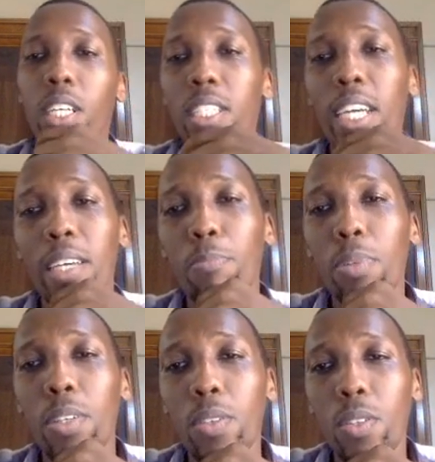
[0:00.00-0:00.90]
time
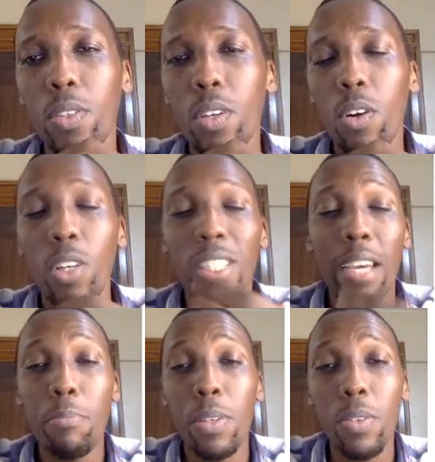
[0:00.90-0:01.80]
period or
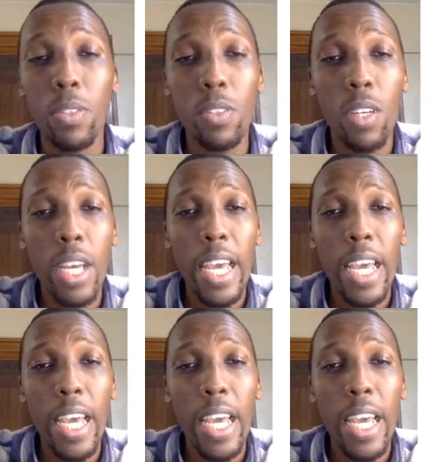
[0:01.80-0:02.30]
time period.